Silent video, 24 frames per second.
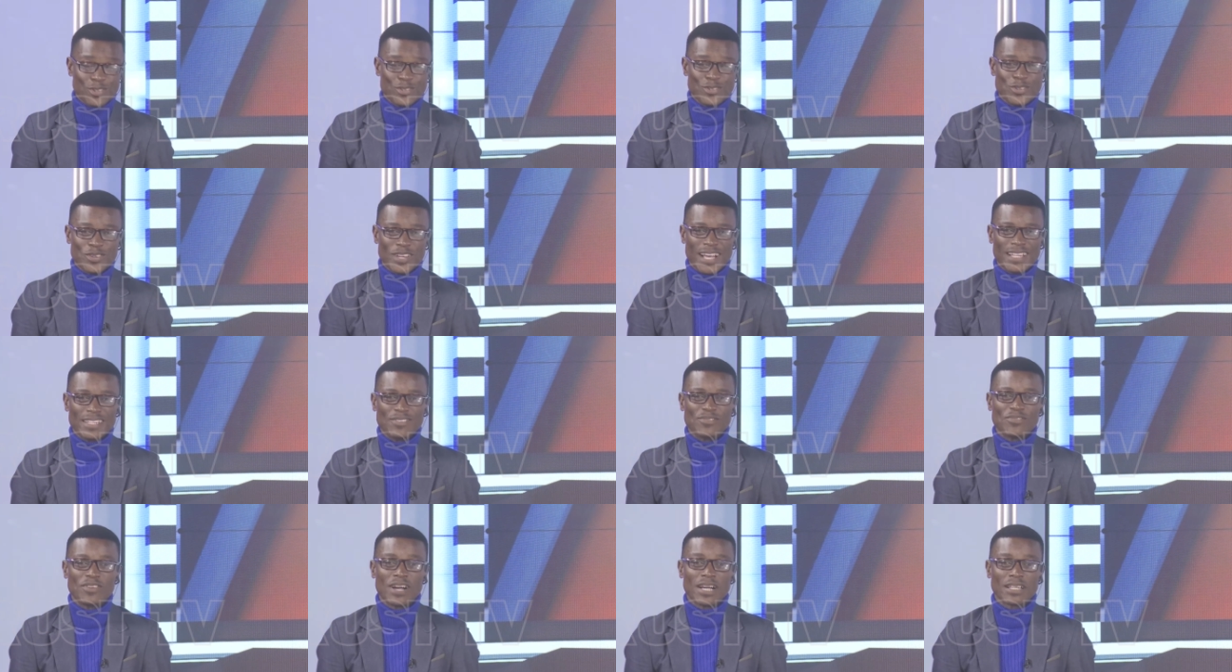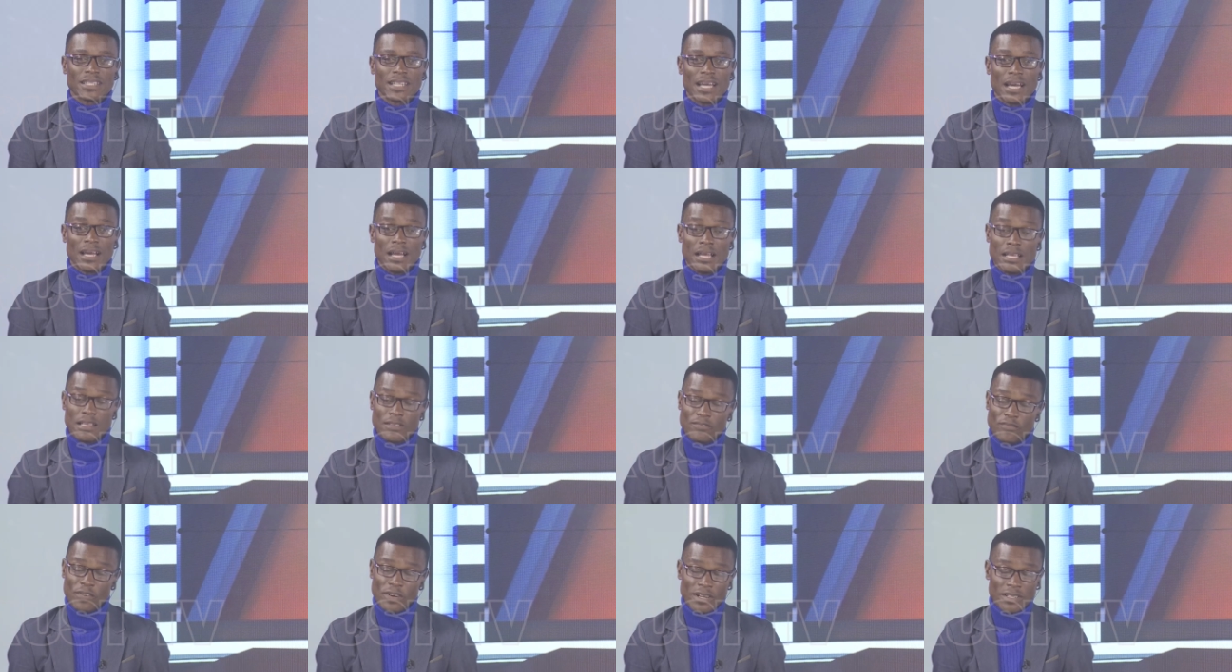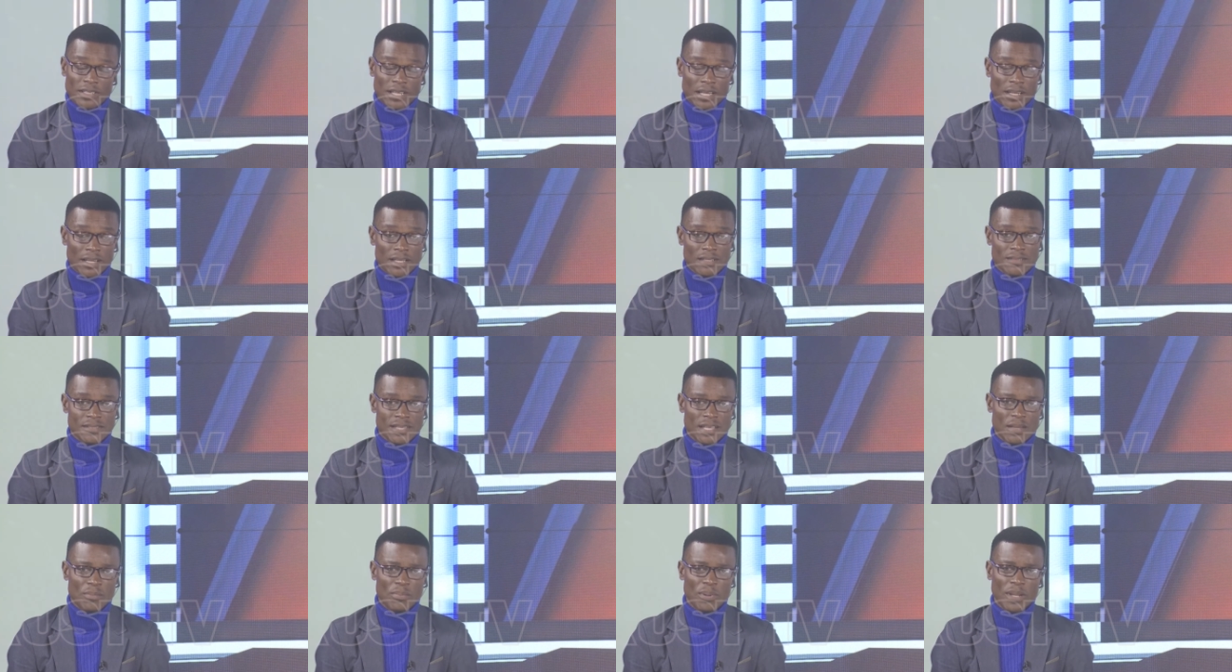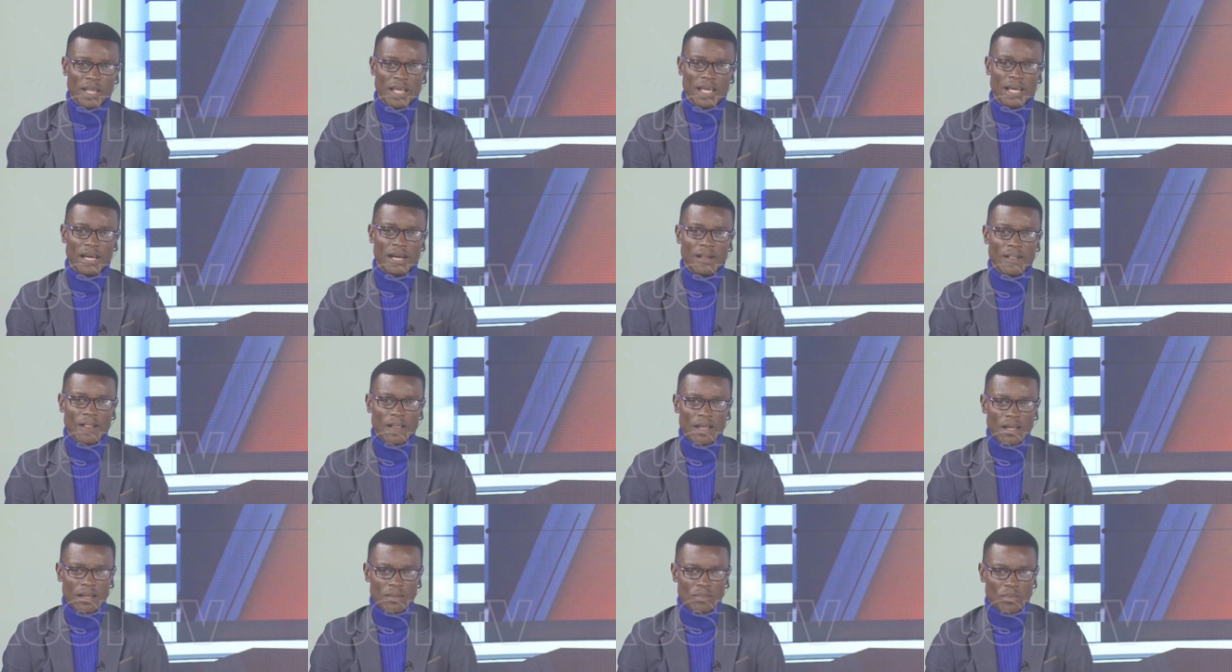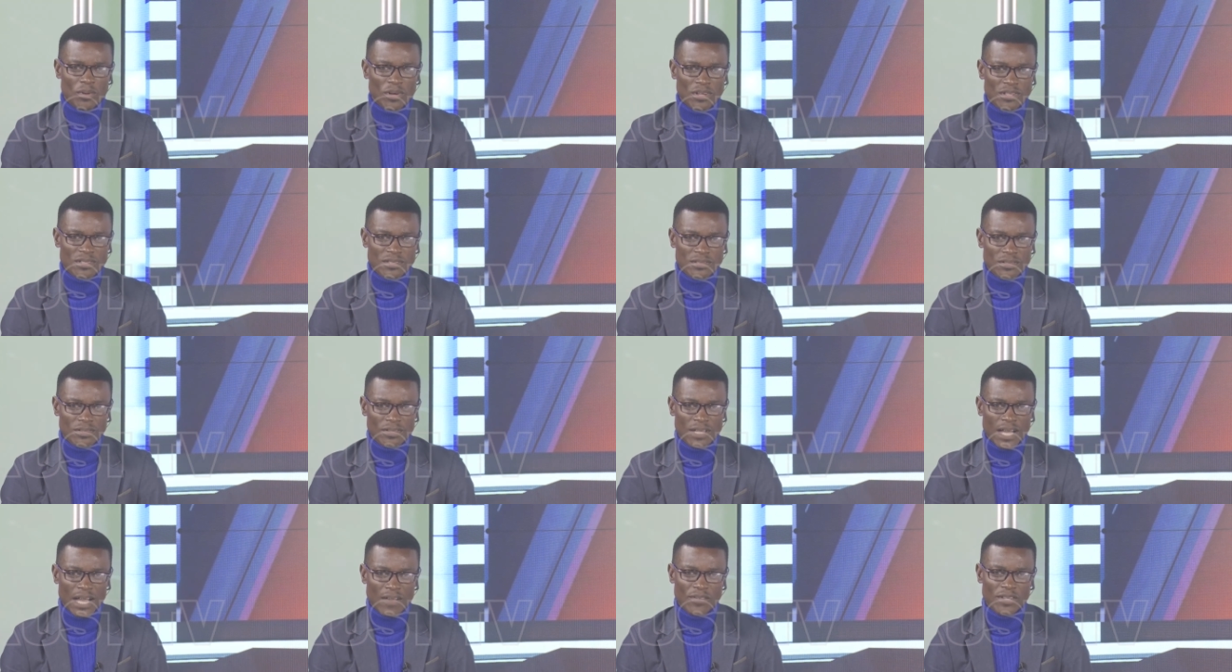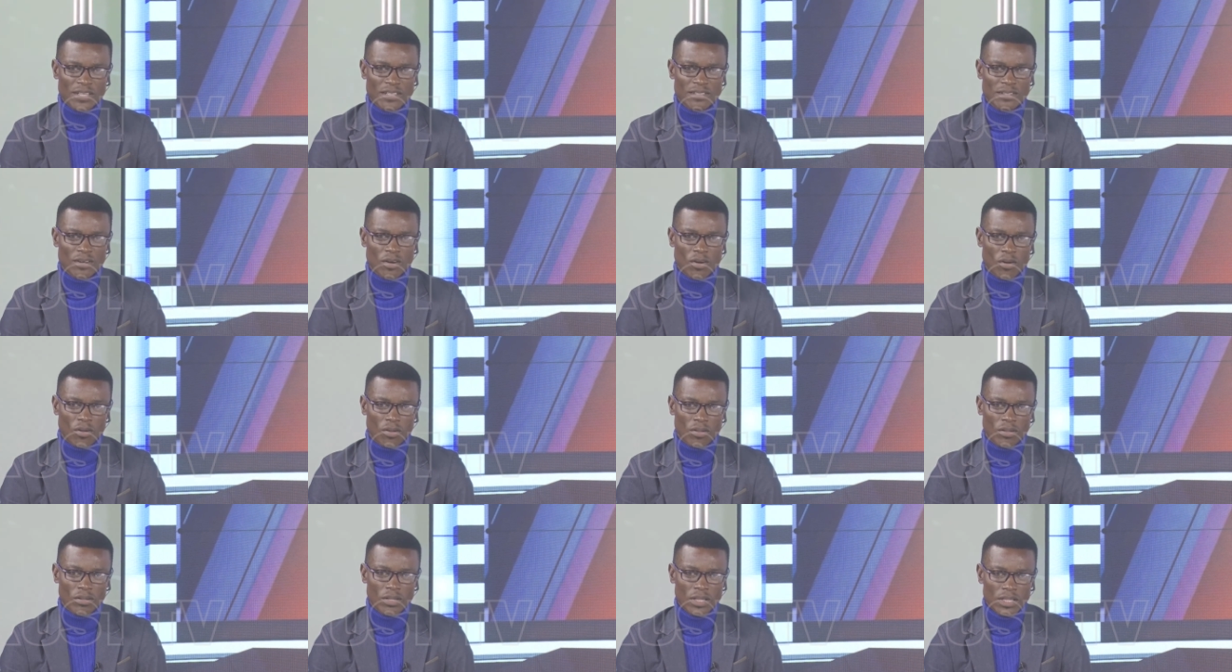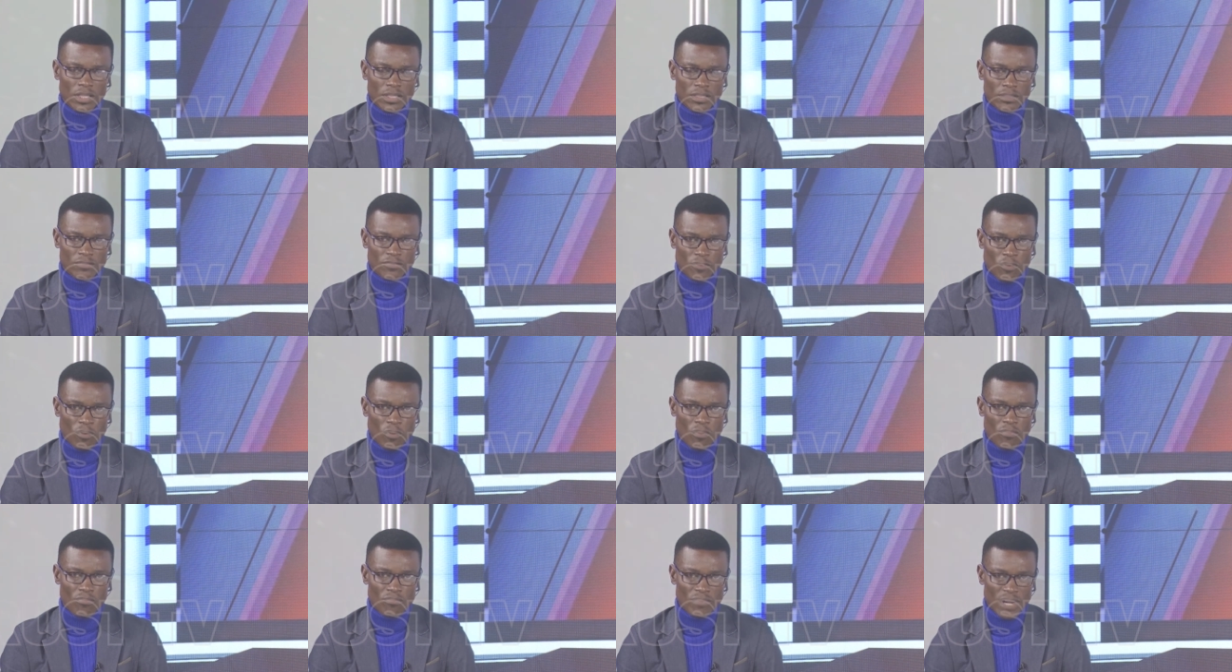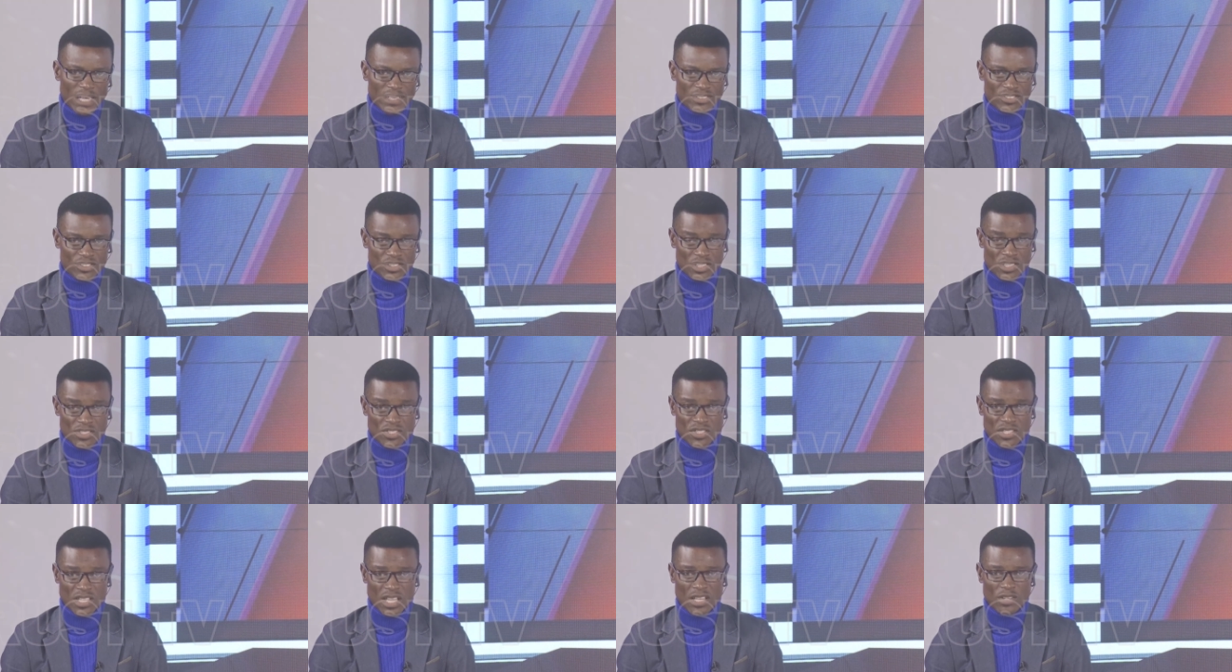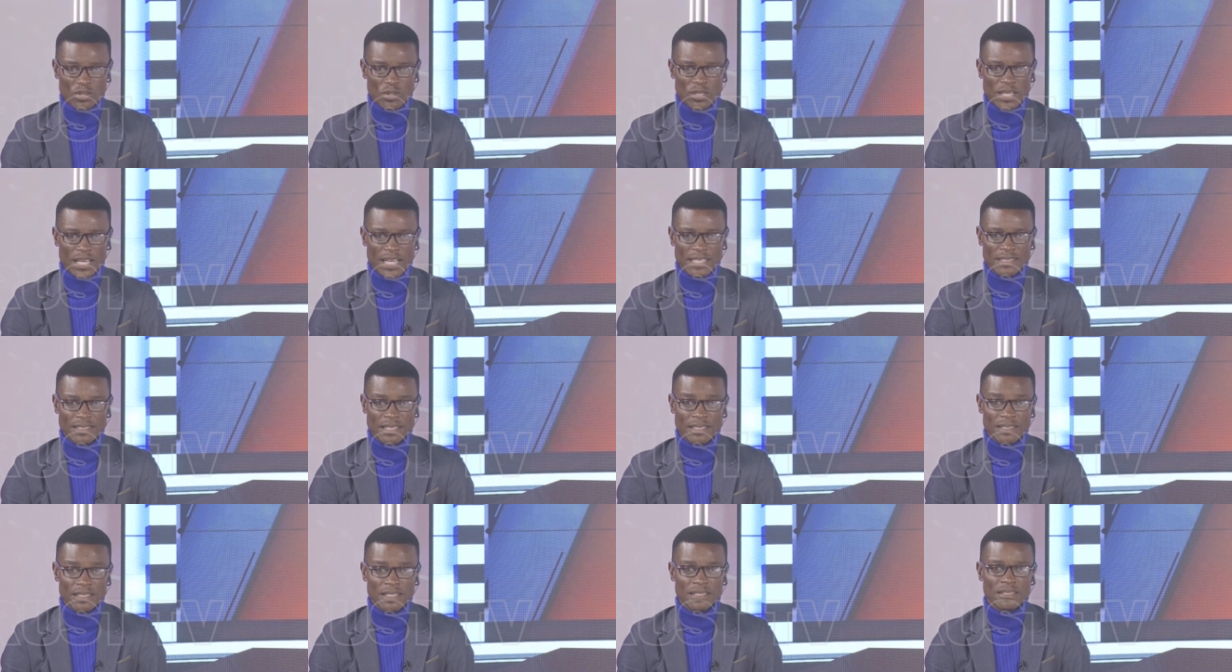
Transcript: look at the fact that a very talented player, but he's not having it all for Manchester United.